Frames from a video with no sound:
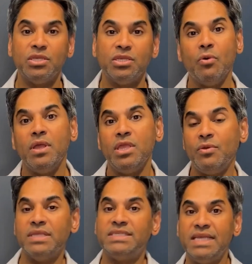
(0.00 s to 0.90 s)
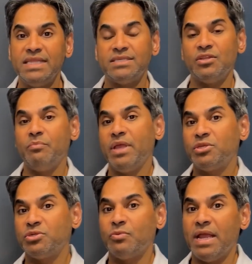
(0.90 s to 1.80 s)
So you can see this little
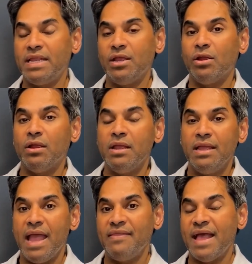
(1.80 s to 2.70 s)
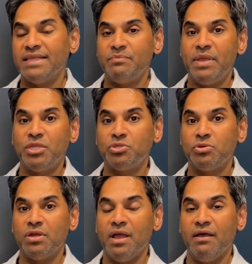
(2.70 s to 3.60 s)
picture right here, and that's a
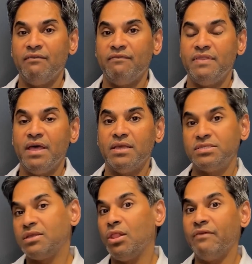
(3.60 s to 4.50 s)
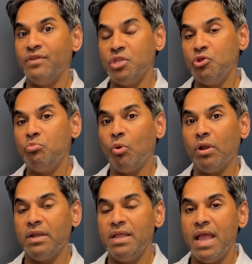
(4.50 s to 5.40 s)
picture of the skull of a
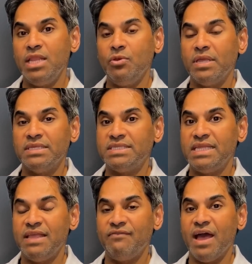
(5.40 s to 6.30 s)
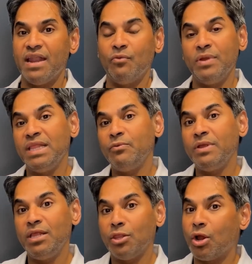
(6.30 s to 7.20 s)
newborn. And you can see they've got a really,
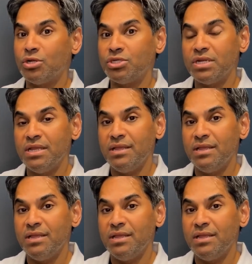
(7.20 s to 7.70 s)
really large